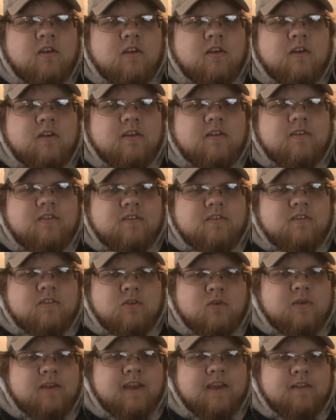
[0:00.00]
Because
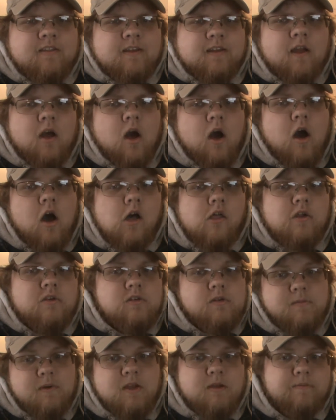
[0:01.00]
you can't like, oh, there's
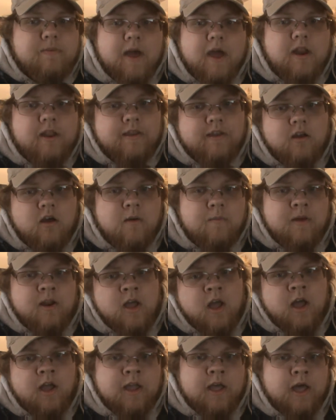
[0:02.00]
a big baddie coming,
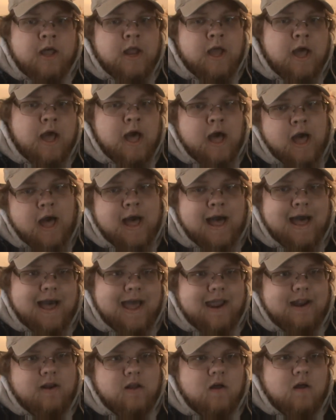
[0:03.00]
I gotta
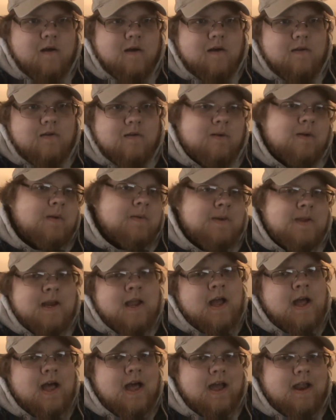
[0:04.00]
hide. Oh, no, I'm
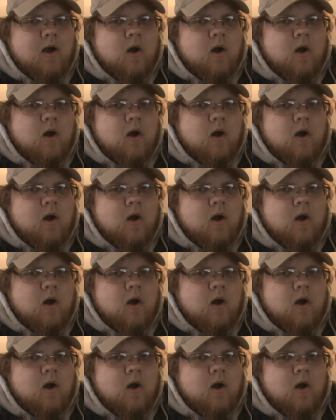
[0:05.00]
gonna hide.